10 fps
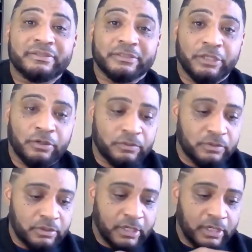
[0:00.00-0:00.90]

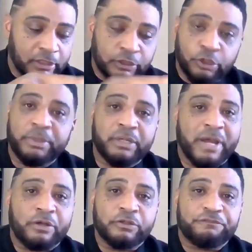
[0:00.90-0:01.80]
a little bit
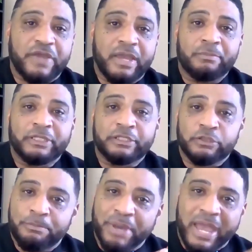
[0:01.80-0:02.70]
about your family and
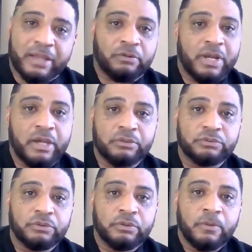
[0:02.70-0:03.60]
your background,
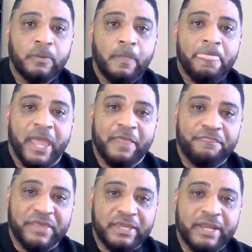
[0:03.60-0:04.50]
and
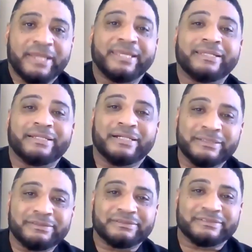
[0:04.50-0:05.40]
then I get an
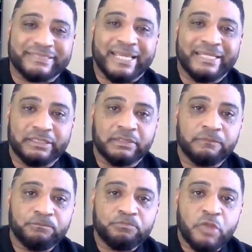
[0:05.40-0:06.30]
understanding
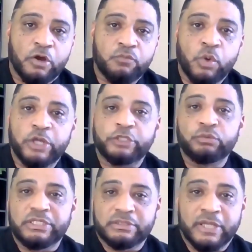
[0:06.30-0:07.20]
of what you
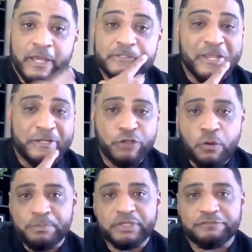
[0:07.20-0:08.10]
need next. And
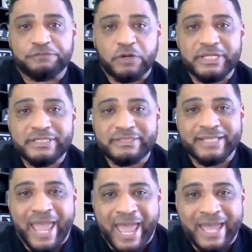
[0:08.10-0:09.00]
don't be afraid to
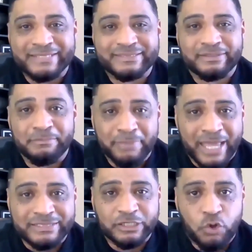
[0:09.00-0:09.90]
ask the
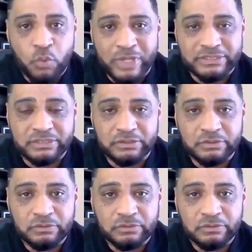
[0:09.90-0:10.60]
magic question.